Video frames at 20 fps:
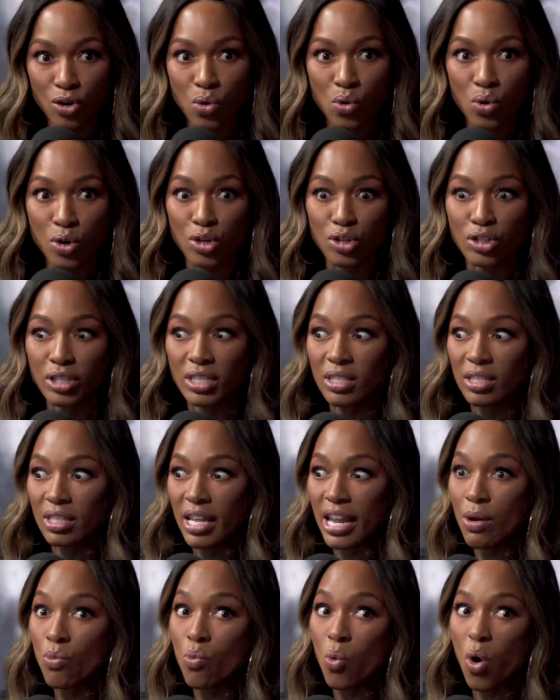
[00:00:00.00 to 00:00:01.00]
or
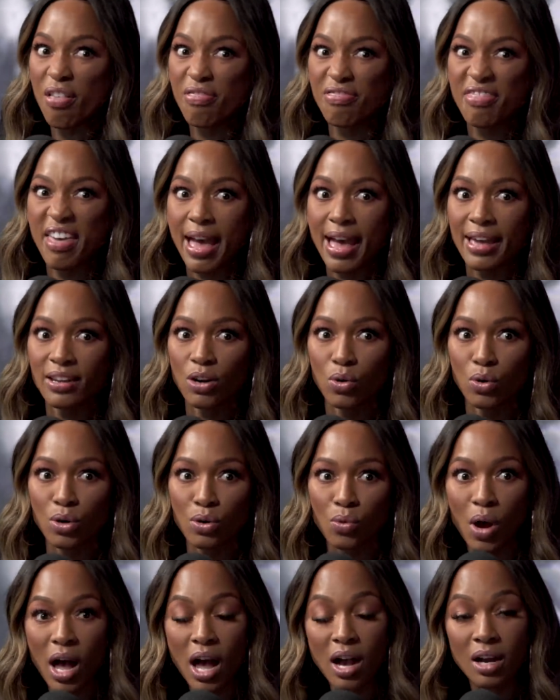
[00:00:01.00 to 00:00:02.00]
they want that,
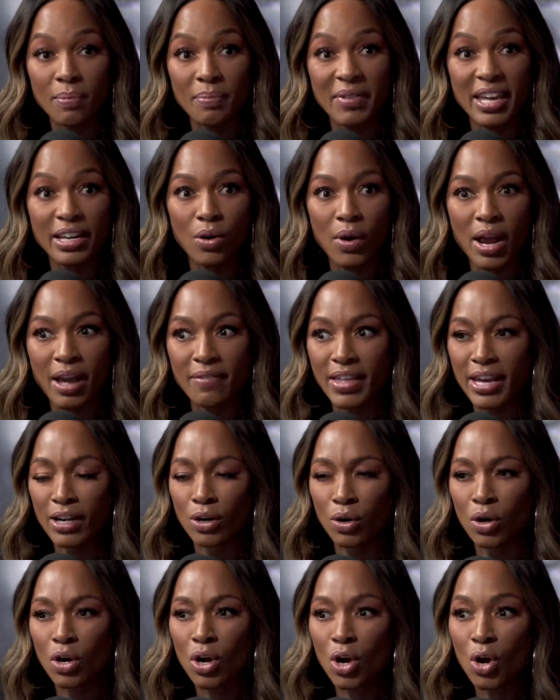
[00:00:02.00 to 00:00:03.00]
or how come they don't have that,
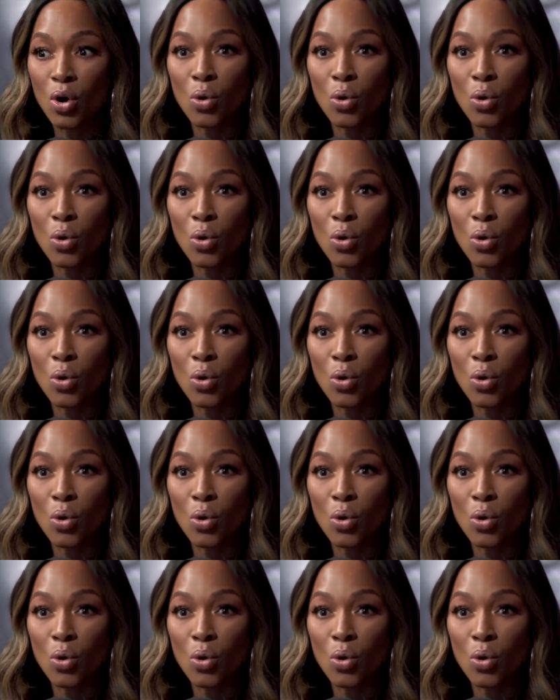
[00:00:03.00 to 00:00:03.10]
or